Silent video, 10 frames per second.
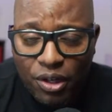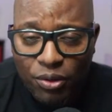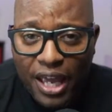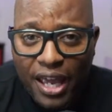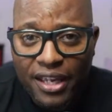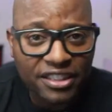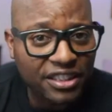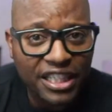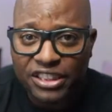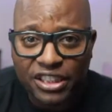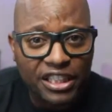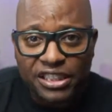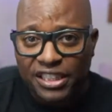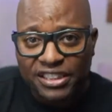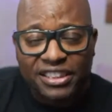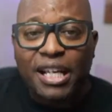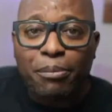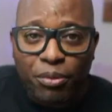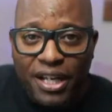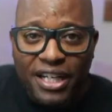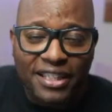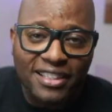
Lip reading: Okay. It's separated.